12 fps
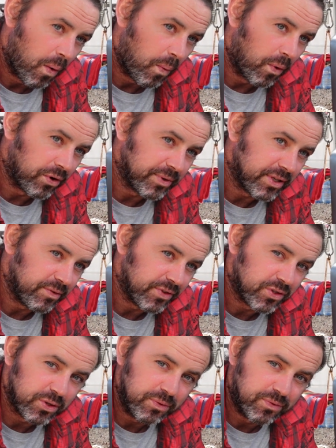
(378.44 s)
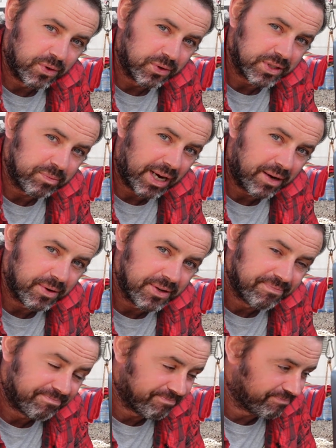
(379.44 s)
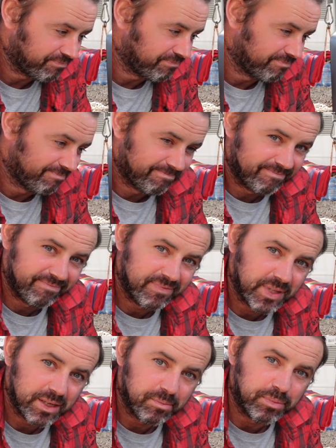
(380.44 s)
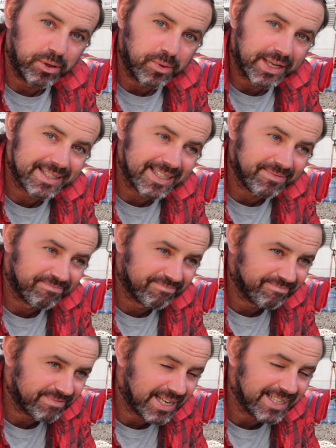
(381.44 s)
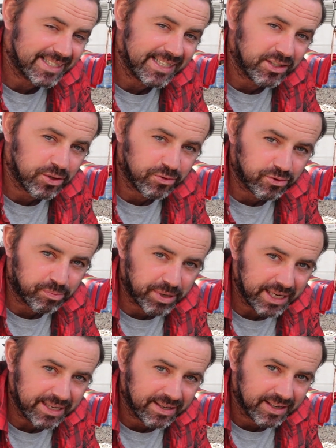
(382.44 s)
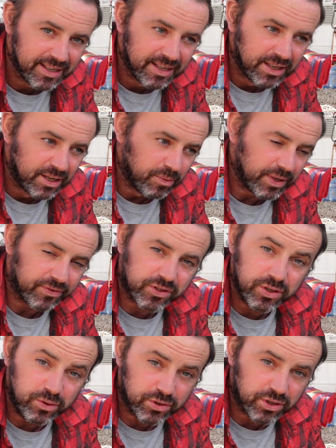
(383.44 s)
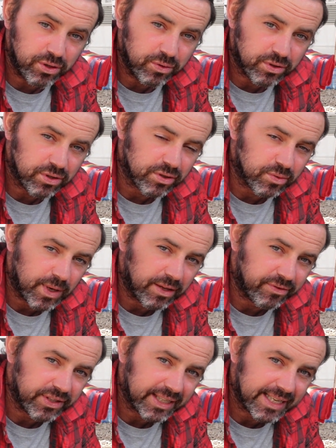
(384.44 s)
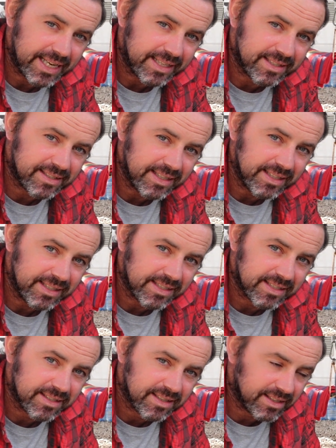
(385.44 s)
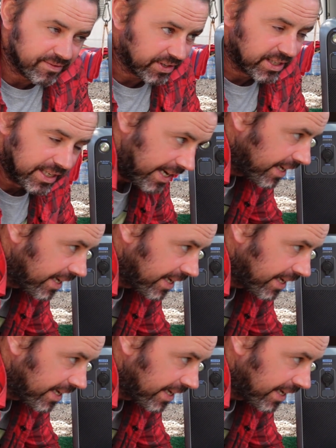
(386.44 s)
what do we do for 240 power. Bluetti AC 200p. We have two scooters as well for the kids. These, if I can get